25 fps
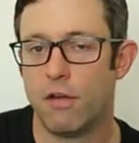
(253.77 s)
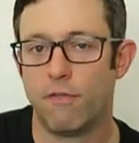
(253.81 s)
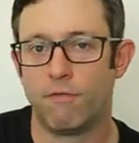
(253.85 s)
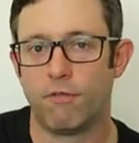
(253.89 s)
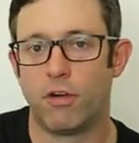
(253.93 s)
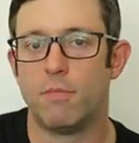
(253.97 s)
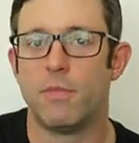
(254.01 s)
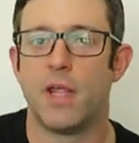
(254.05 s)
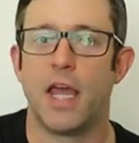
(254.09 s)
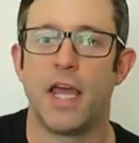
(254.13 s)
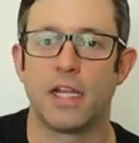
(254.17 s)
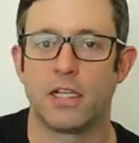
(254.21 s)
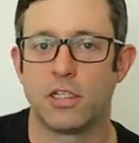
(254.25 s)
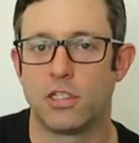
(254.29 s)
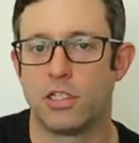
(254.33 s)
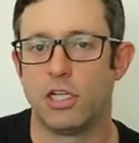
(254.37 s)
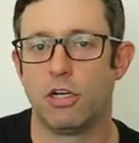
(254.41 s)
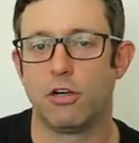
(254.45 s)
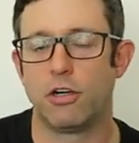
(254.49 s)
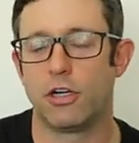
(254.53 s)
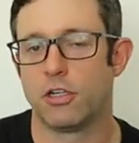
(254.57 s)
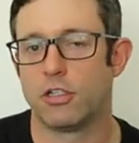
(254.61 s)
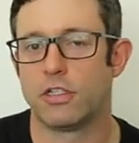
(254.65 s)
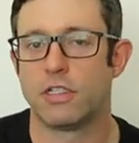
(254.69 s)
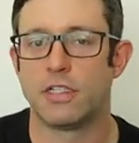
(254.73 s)
from the
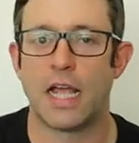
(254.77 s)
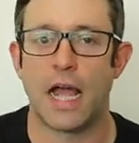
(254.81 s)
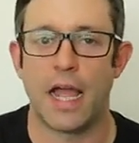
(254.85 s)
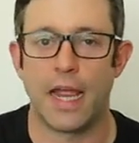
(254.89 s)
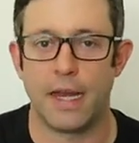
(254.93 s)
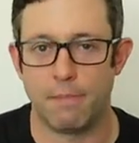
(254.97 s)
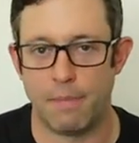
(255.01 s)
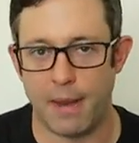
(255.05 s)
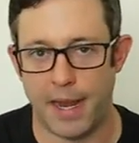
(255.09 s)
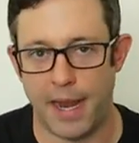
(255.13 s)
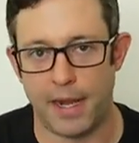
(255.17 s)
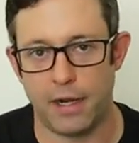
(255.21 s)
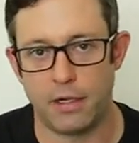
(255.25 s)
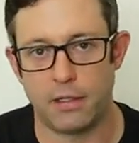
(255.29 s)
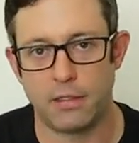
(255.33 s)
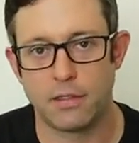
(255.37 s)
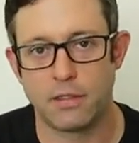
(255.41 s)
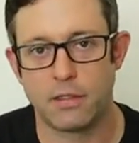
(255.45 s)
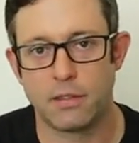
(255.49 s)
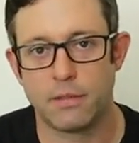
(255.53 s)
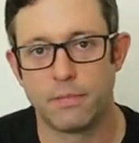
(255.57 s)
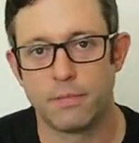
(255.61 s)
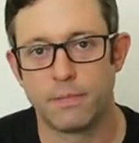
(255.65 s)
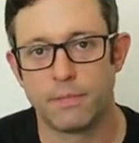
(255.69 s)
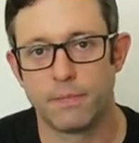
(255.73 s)
exterior side
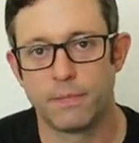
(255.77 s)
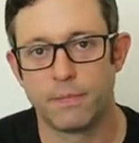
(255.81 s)
panels.